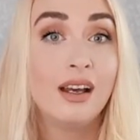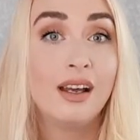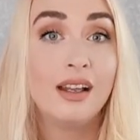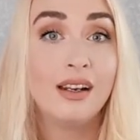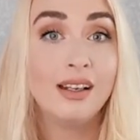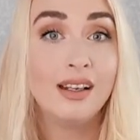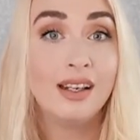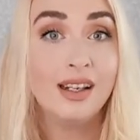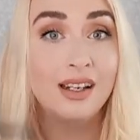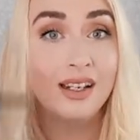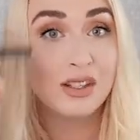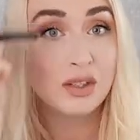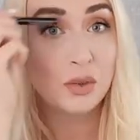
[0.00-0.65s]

And again, it's